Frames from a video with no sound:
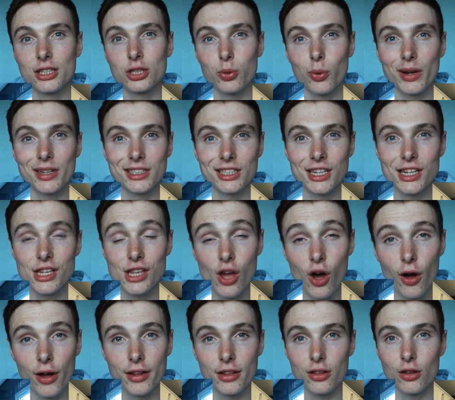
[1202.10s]

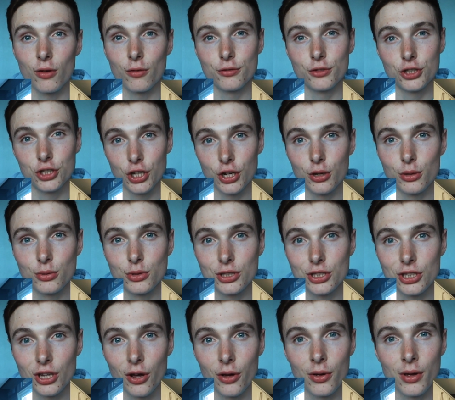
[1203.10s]
29th of June,
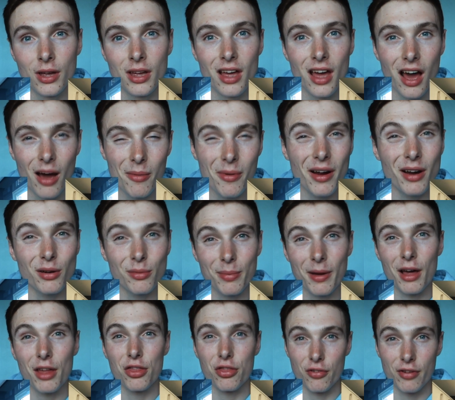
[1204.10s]
so around
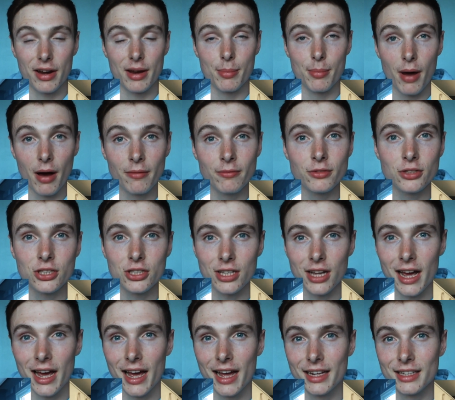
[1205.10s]
about 3 months,
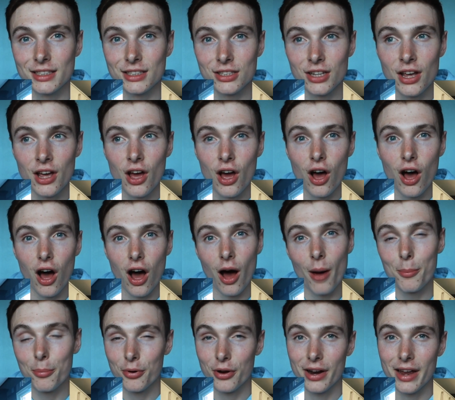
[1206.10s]
and
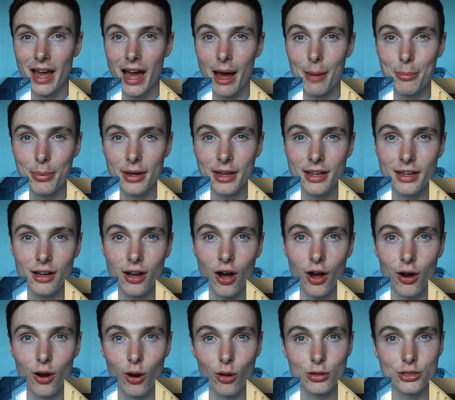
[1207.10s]
I'm pretty happy.
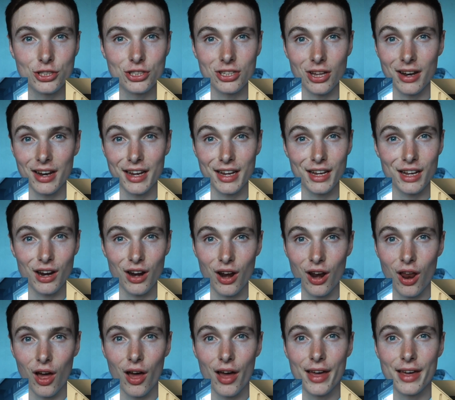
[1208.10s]
I lost something
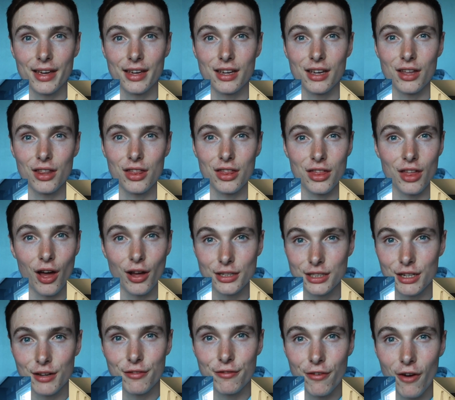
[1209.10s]
like
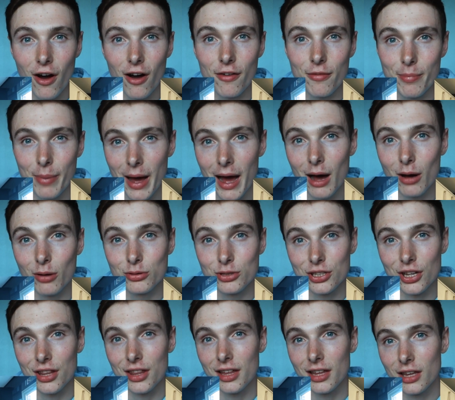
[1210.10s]
35 pounds,
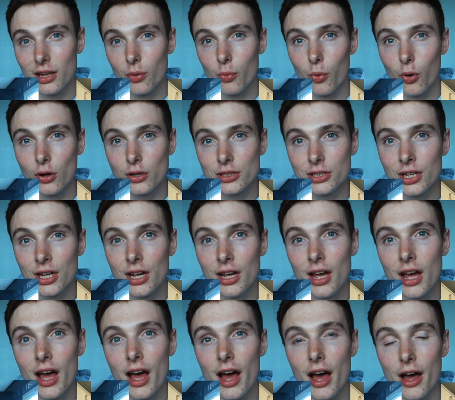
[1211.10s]
I think it was.
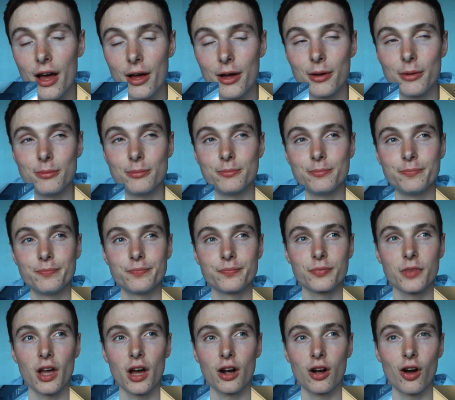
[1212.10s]
I
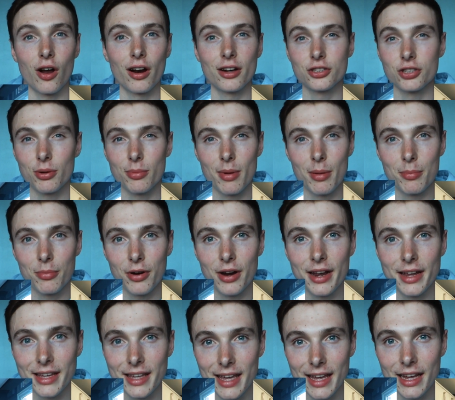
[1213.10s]
can't actually remember it
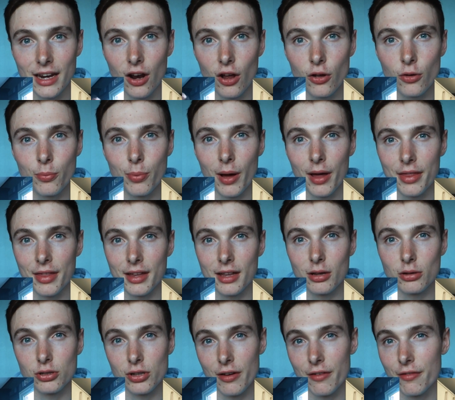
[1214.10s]
in kilo, but I think it
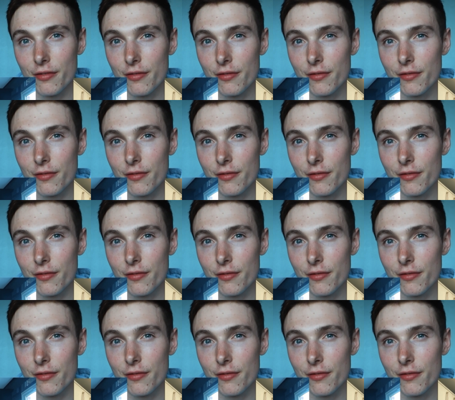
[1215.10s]
was like